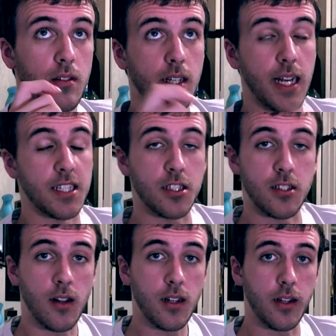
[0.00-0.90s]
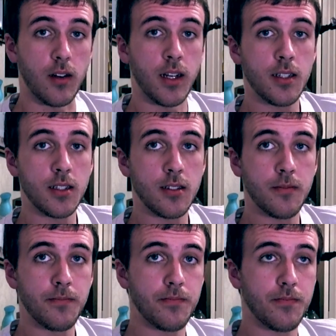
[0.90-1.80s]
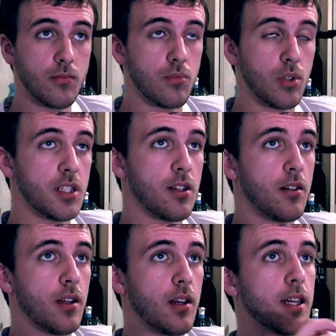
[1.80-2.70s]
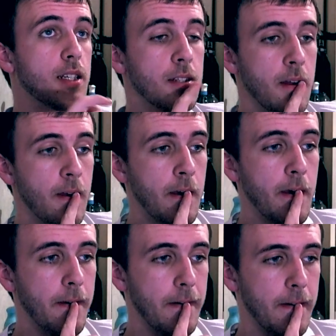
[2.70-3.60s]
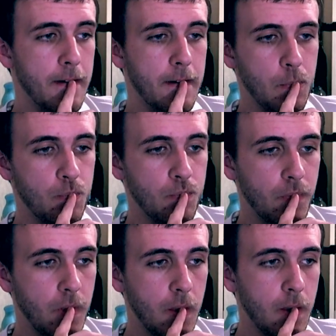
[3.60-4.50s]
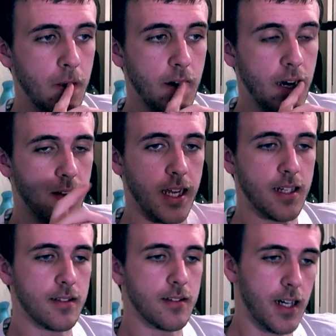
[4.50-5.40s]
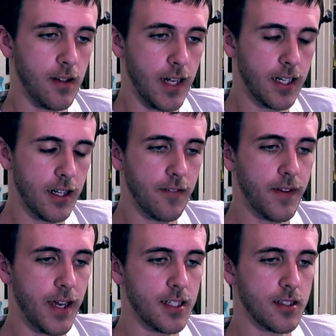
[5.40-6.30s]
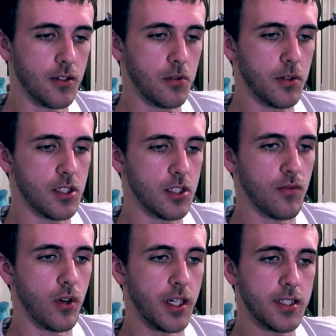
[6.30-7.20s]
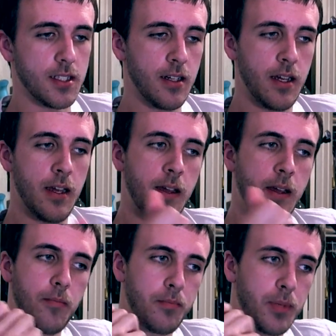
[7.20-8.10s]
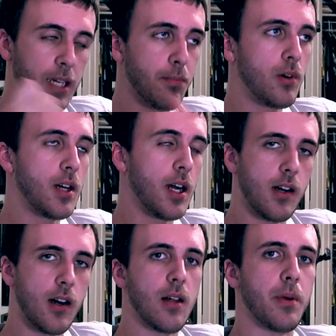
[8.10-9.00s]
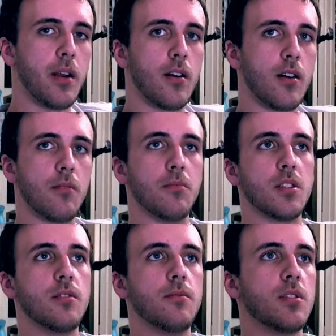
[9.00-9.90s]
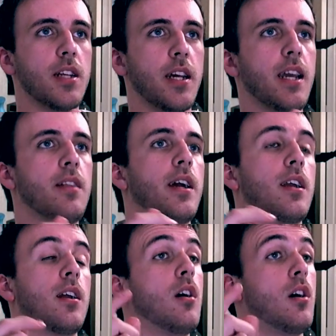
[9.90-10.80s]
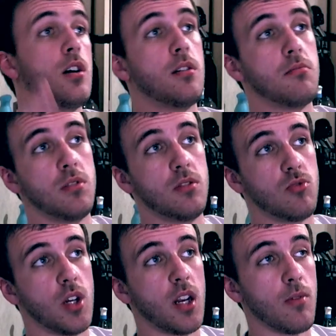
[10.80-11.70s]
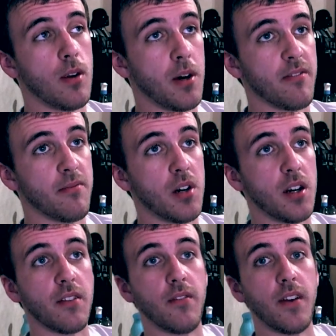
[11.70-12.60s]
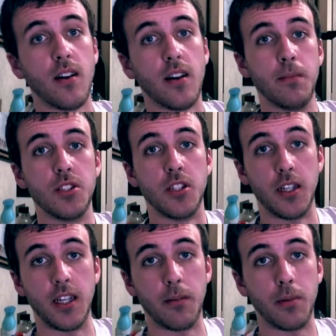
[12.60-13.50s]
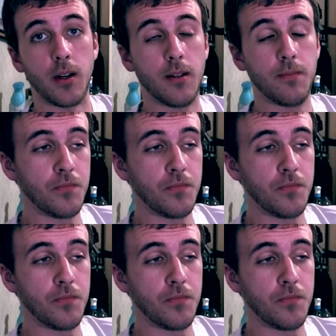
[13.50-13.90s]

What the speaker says: had solid lyrics, pretty solid lyrics. I liked the effects on Chris's voice. People got all up in arms saying like, oh, trying to rip off Bon Iver and Imogen Heap, huh?